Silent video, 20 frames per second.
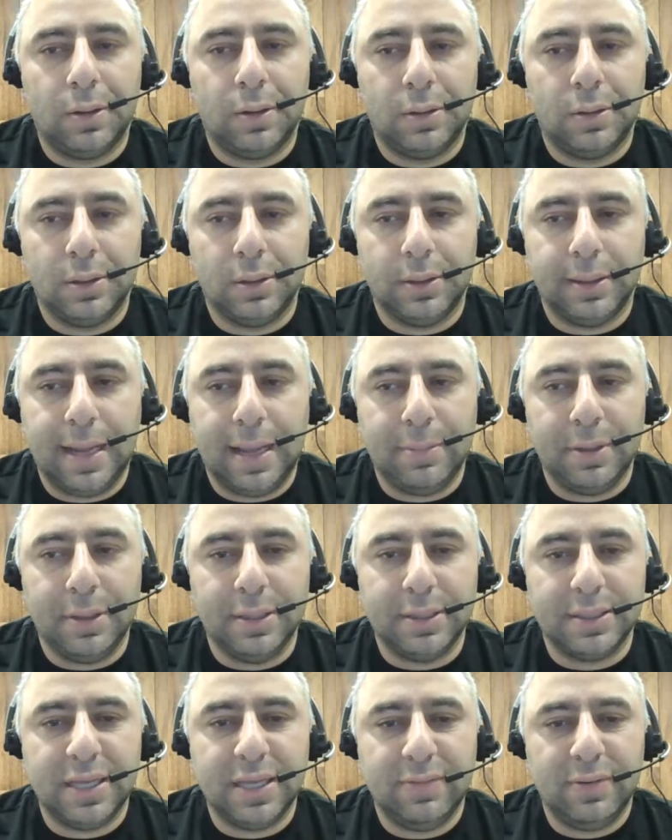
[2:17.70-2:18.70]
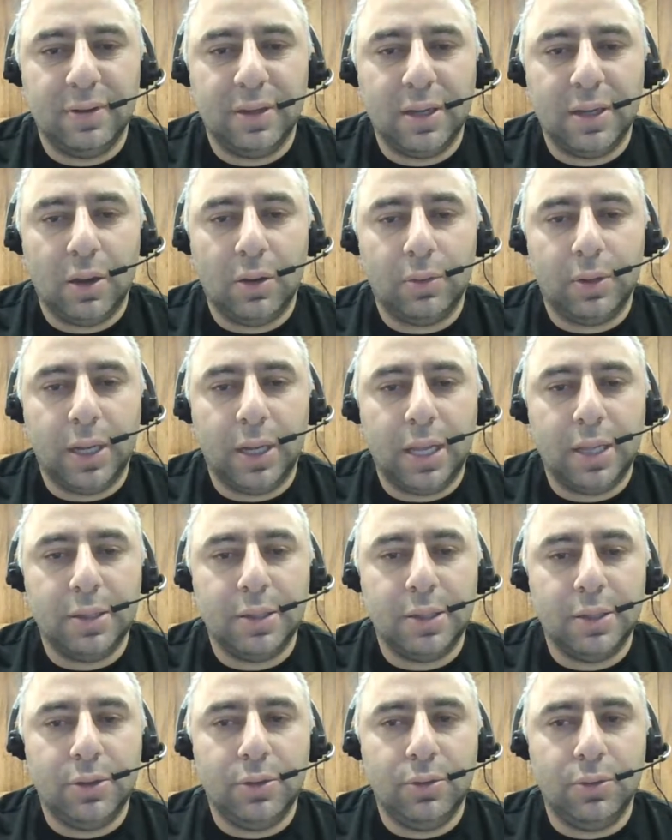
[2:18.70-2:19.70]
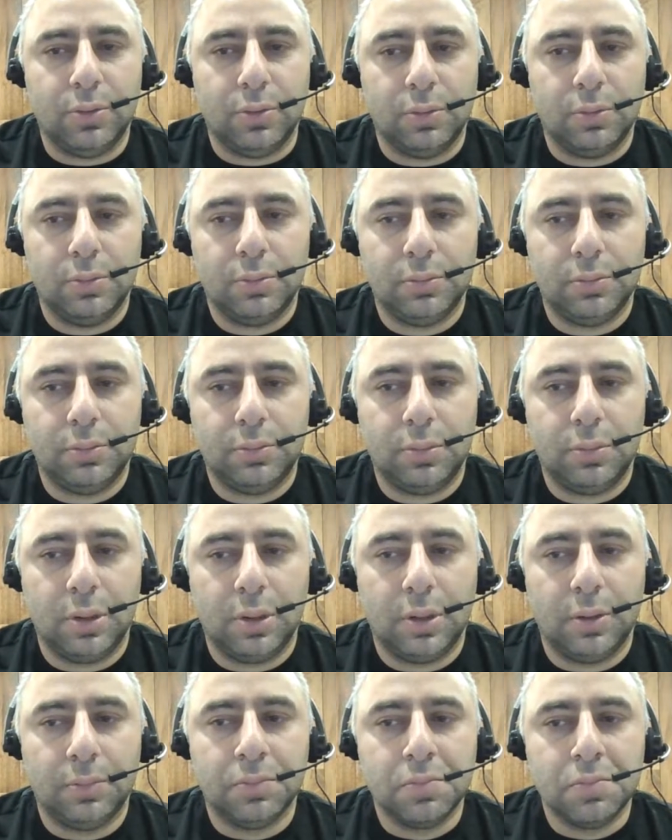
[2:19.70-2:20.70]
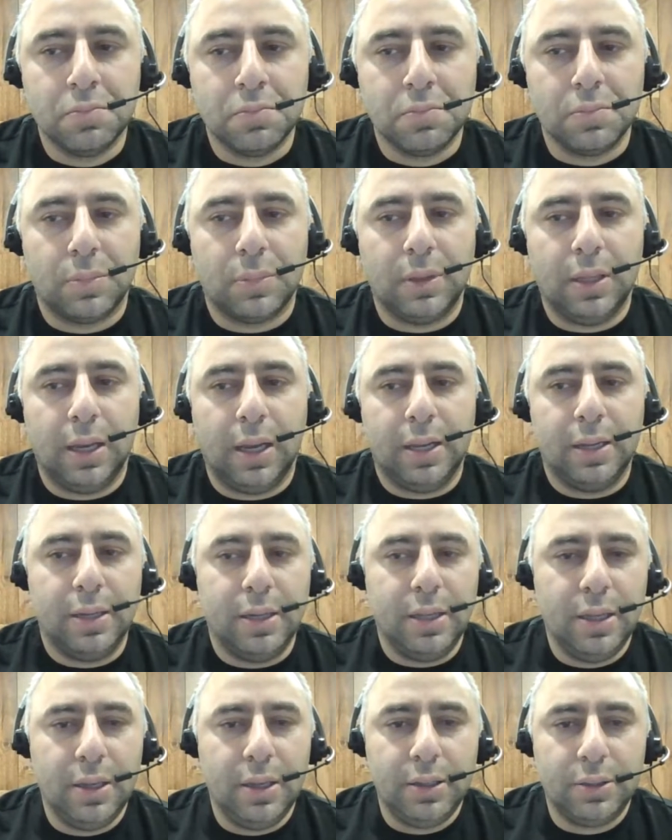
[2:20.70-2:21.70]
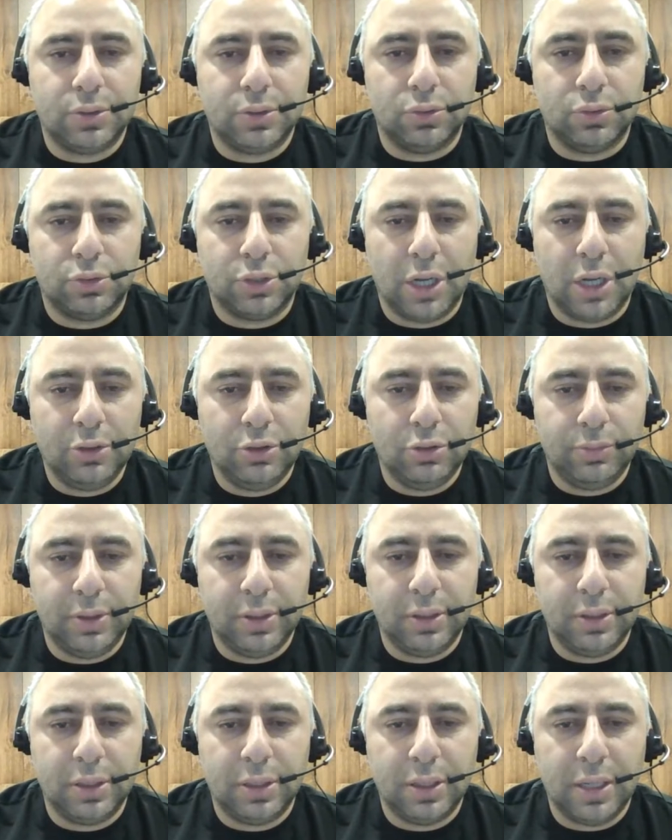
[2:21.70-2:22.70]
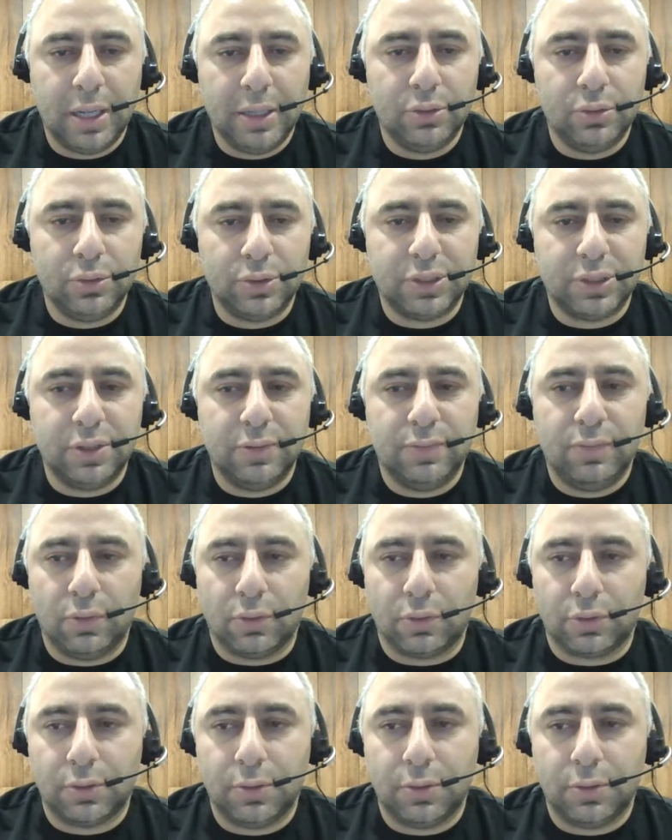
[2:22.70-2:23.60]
knight b7, now knight d2. The idea is to try to bring the knight to c4.